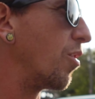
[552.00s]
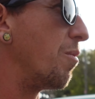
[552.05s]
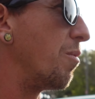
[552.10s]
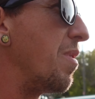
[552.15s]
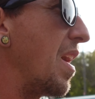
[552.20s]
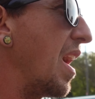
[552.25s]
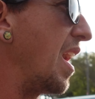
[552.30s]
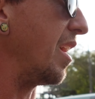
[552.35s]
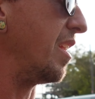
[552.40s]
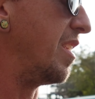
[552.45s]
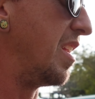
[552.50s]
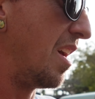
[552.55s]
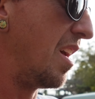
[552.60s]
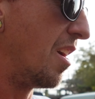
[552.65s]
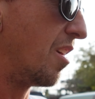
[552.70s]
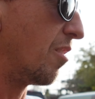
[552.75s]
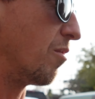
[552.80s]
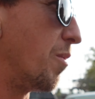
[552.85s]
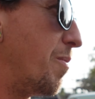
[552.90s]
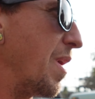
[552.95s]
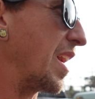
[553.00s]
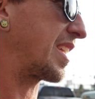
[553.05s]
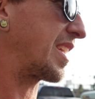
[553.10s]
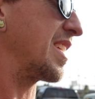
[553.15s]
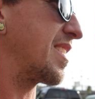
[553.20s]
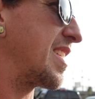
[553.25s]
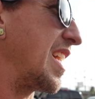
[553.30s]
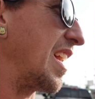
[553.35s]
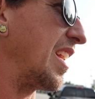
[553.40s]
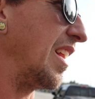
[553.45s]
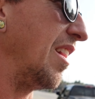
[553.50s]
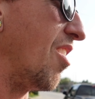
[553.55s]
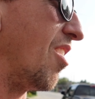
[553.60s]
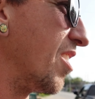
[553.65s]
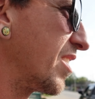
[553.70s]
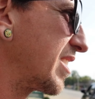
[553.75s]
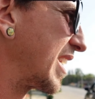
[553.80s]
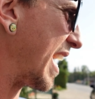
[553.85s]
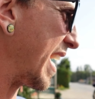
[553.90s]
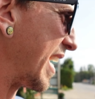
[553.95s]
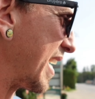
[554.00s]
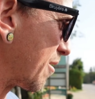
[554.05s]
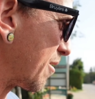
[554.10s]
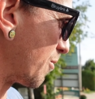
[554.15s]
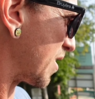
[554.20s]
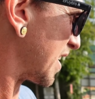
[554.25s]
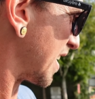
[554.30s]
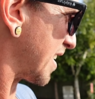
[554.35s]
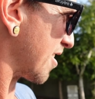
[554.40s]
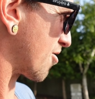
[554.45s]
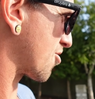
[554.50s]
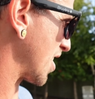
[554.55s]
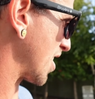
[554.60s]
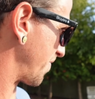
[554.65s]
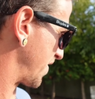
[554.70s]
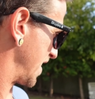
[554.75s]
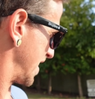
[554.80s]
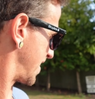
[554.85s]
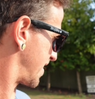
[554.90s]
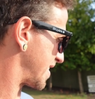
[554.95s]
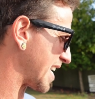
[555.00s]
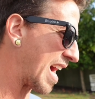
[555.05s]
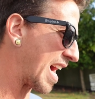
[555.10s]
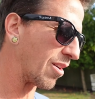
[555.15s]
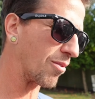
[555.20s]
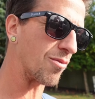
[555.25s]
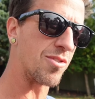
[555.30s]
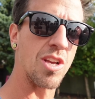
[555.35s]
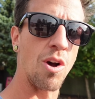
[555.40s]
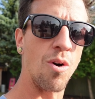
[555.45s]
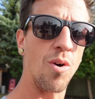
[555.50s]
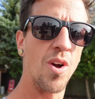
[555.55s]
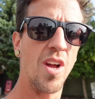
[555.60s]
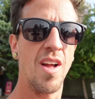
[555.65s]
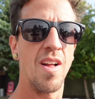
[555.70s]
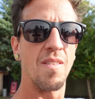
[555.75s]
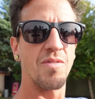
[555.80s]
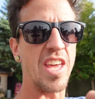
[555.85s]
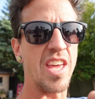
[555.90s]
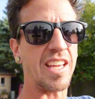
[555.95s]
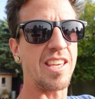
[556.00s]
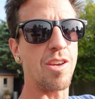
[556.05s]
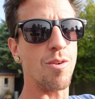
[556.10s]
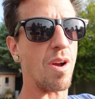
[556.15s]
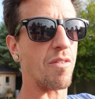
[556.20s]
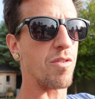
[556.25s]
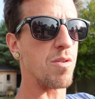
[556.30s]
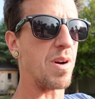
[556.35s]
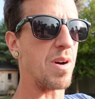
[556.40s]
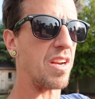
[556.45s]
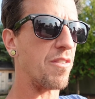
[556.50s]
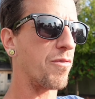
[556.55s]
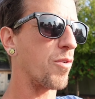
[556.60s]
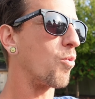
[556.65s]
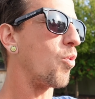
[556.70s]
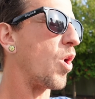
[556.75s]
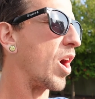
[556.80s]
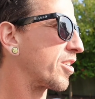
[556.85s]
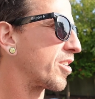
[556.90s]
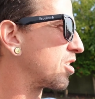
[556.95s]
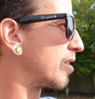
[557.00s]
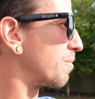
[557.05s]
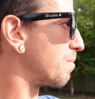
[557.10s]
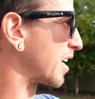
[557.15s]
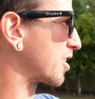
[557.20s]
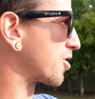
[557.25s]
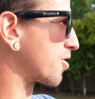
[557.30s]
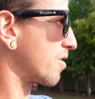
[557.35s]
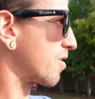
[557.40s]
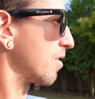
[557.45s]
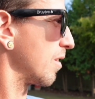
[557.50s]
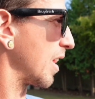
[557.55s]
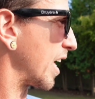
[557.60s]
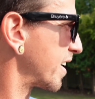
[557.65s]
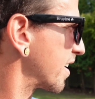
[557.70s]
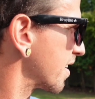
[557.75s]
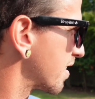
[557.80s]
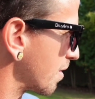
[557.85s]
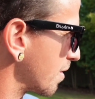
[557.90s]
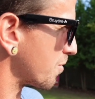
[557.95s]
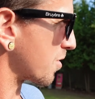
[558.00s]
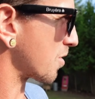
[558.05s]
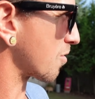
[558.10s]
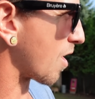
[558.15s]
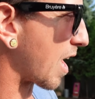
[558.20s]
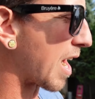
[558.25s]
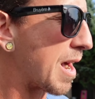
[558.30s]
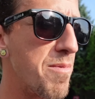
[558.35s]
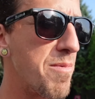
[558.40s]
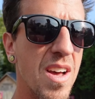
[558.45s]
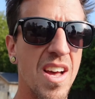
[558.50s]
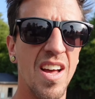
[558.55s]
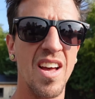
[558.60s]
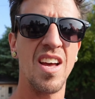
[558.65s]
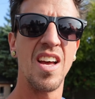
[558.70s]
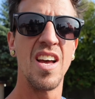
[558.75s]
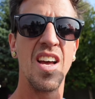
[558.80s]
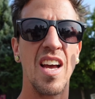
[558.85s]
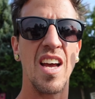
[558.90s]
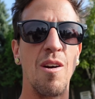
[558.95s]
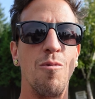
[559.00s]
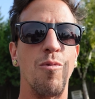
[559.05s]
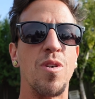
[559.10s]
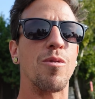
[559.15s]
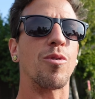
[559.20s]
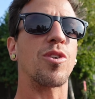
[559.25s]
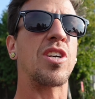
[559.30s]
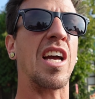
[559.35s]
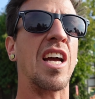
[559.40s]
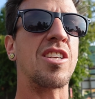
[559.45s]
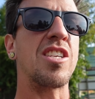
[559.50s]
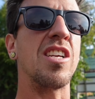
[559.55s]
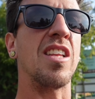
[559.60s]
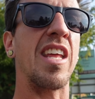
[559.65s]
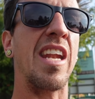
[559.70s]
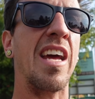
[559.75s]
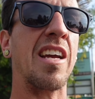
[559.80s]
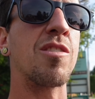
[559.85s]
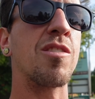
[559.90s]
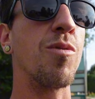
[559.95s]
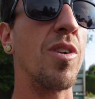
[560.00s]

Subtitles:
to bed. Rebecca's had a long day, and we need to shut this down. So thank you, everybody, for watching. Make sure you like and subscribe, and we will catch you in the next